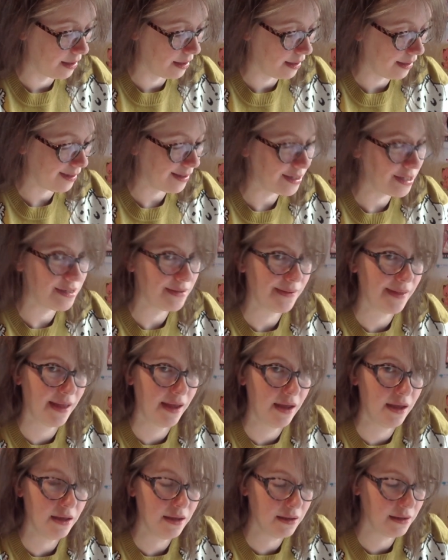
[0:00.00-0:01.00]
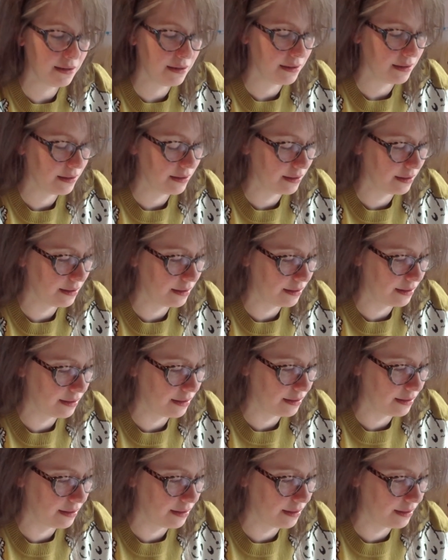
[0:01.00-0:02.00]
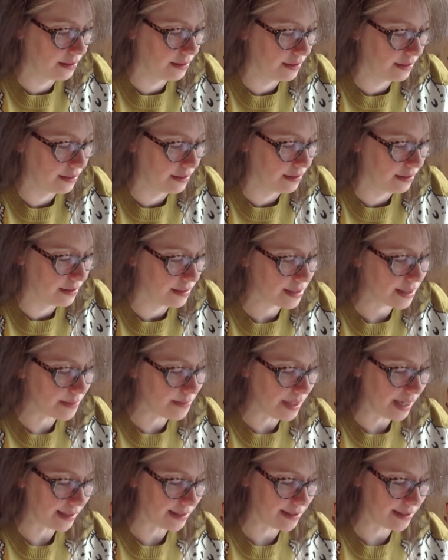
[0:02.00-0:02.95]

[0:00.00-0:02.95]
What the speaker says: I could do that. Let's come back